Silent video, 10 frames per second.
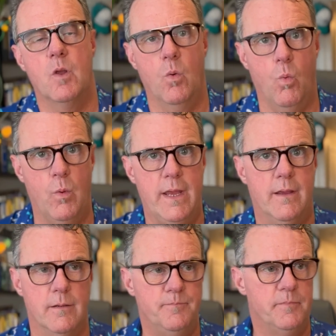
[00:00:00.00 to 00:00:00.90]

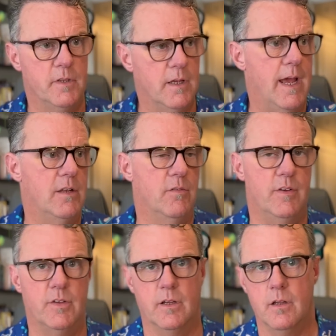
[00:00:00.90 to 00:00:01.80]
week and to
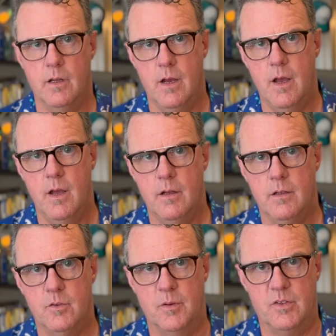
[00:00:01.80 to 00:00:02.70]
visit
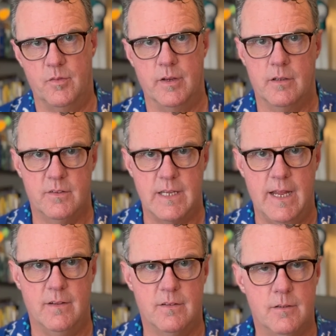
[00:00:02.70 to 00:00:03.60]
specific
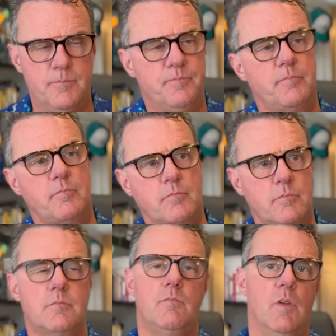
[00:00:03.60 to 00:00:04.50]
states,
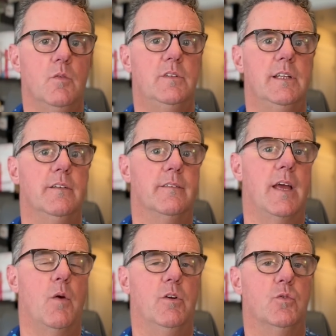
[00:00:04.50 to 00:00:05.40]
didn't
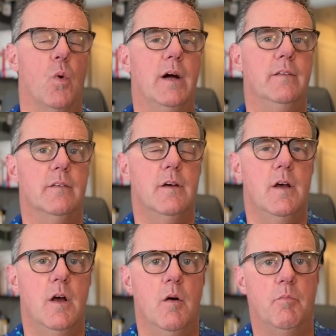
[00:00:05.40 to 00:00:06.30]
say which ones,
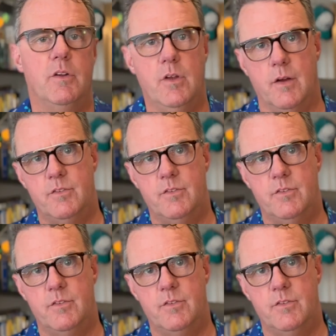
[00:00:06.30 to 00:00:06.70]
but you have